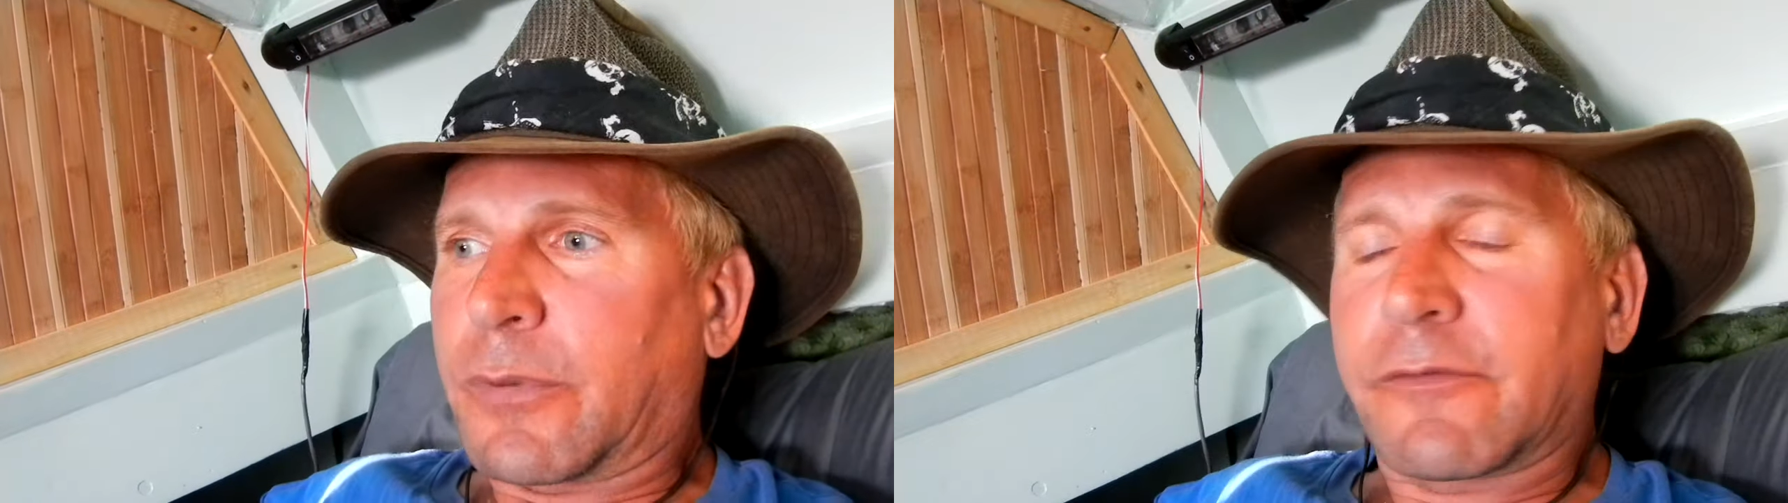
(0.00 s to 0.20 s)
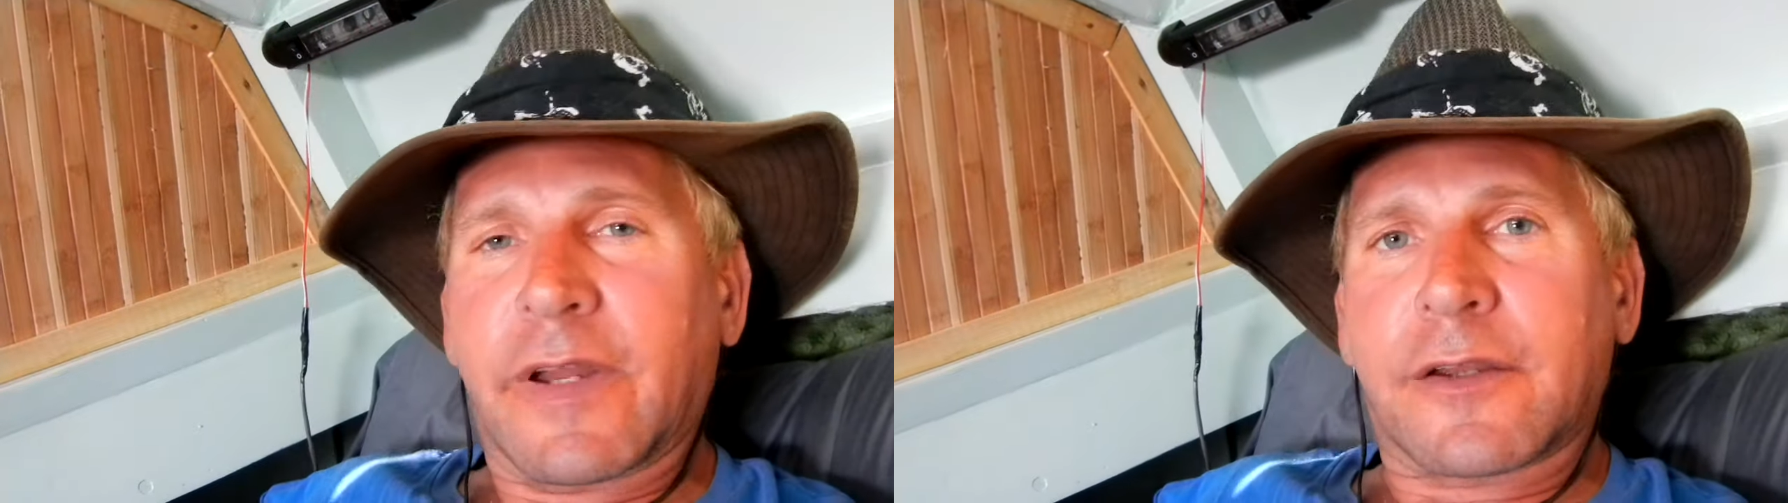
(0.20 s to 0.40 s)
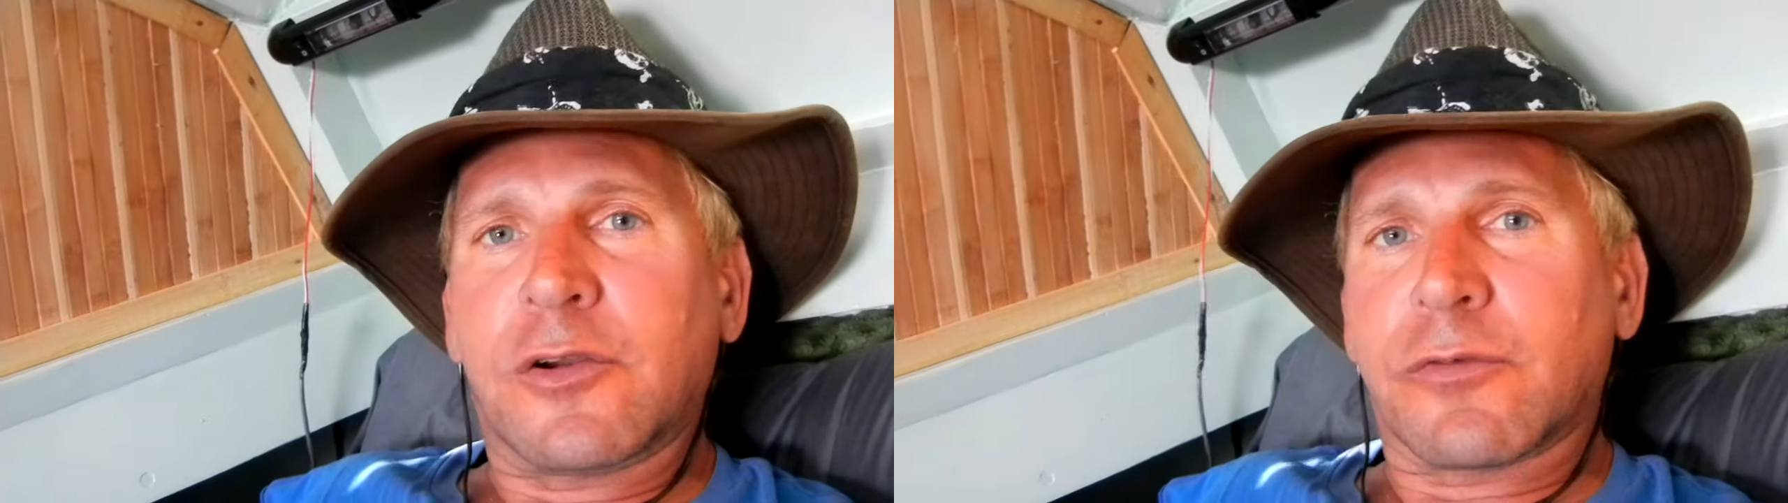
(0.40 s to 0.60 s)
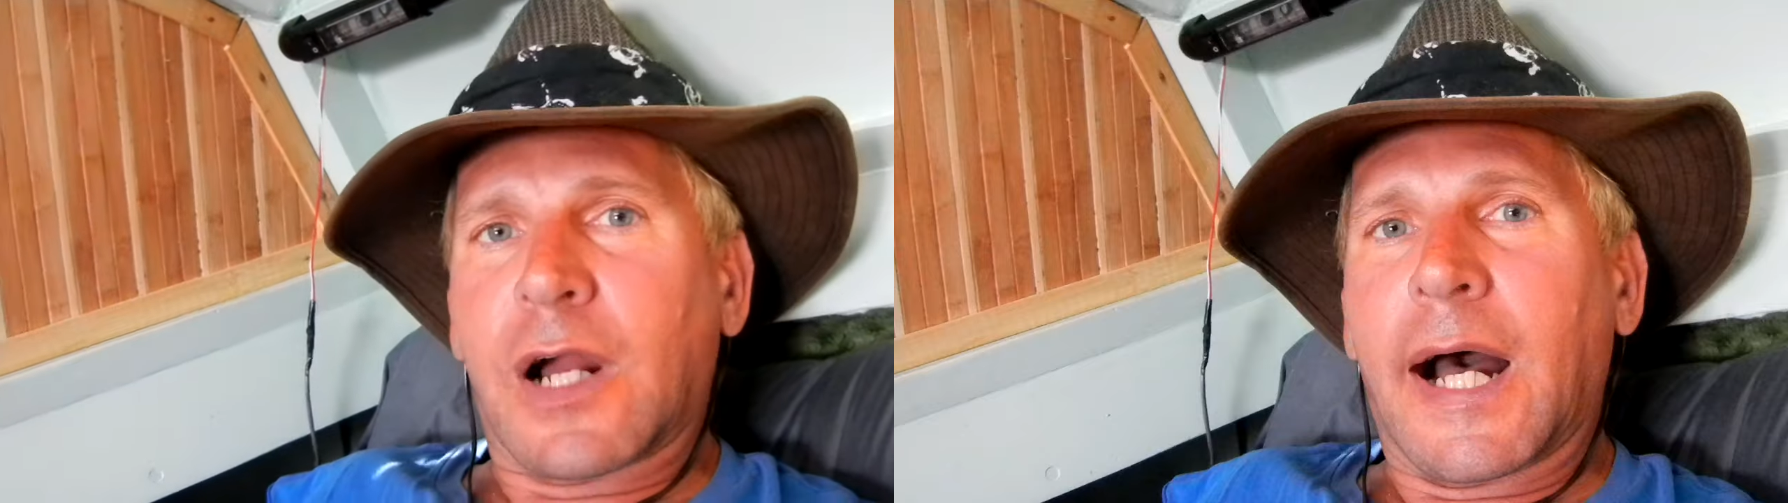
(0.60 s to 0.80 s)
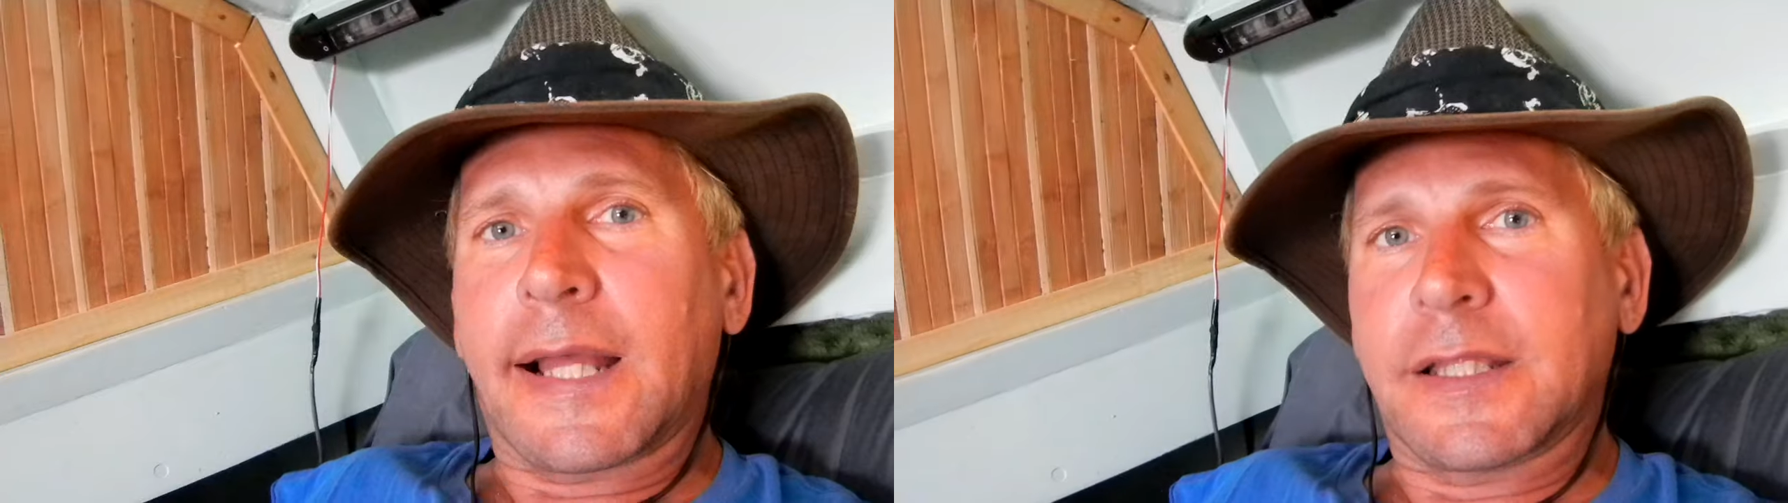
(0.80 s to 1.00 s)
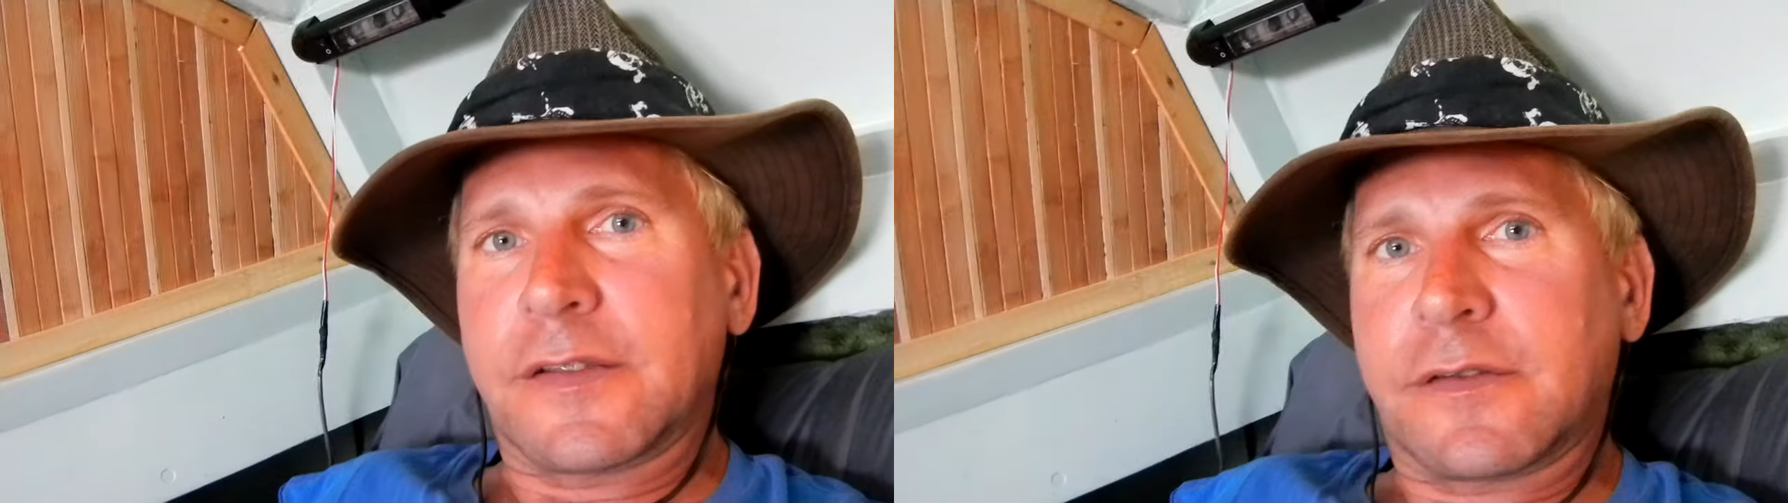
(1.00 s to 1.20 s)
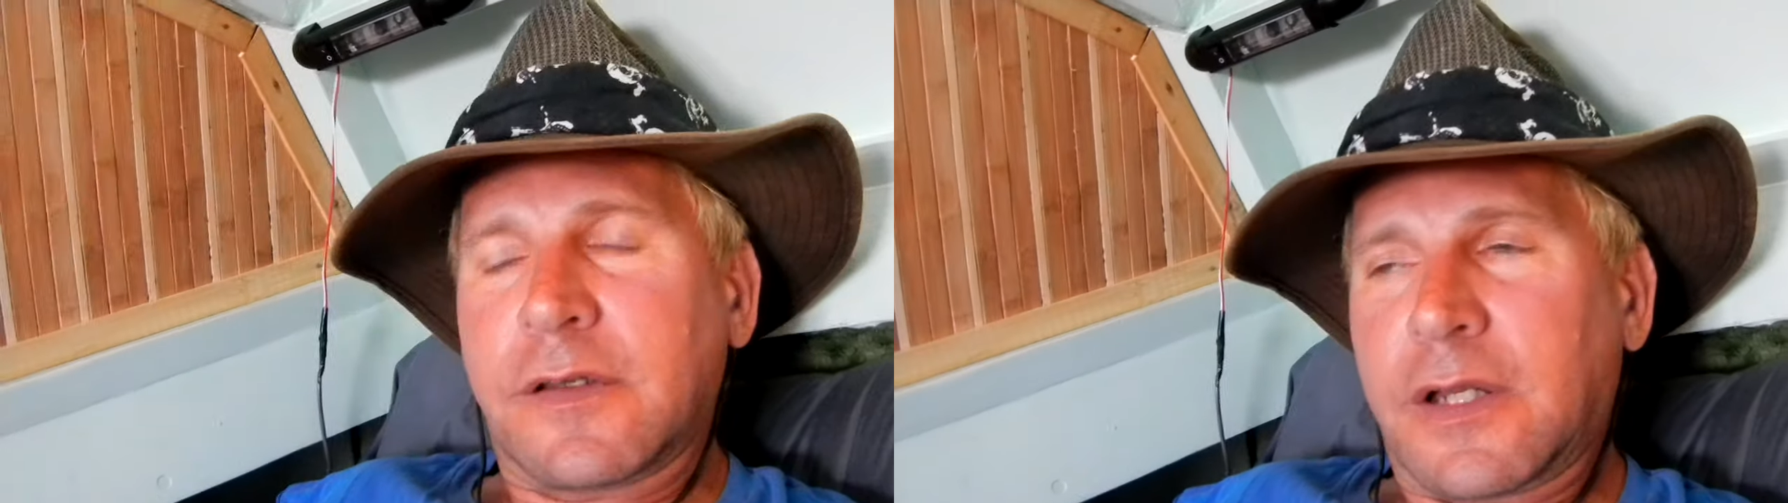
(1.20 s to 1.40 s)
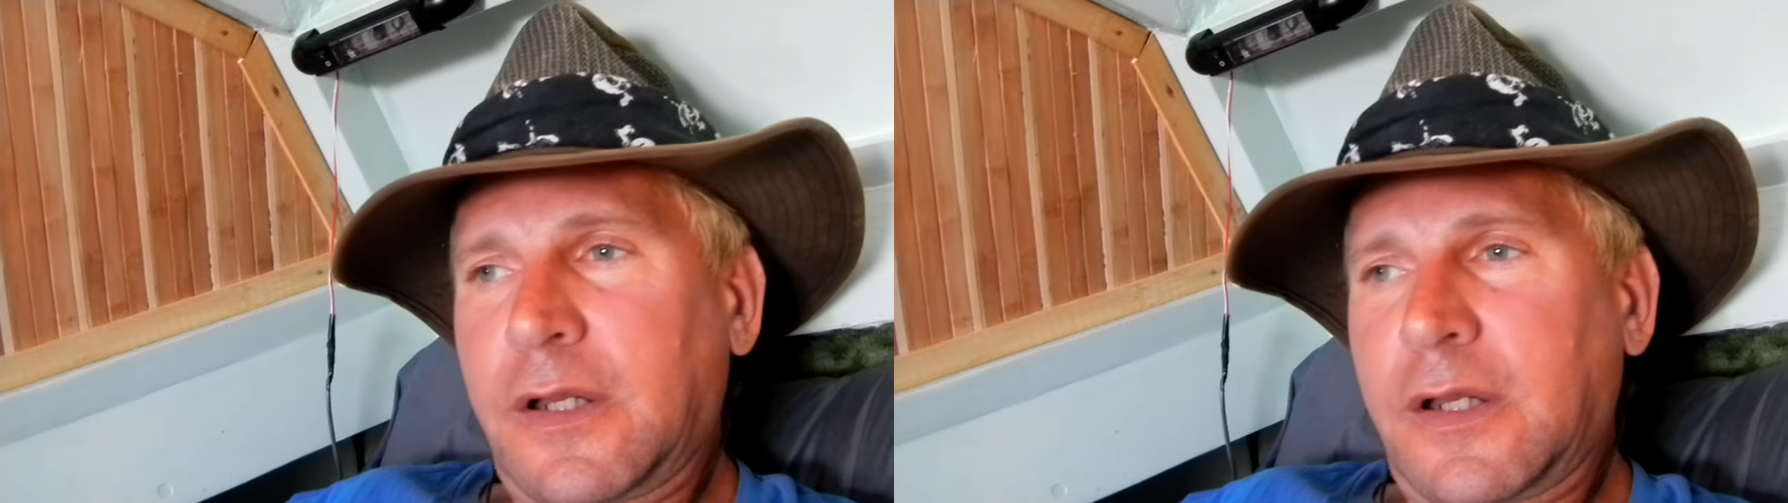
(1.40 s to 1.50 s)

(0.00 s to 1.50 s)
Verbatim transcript: up by Vancouver Island,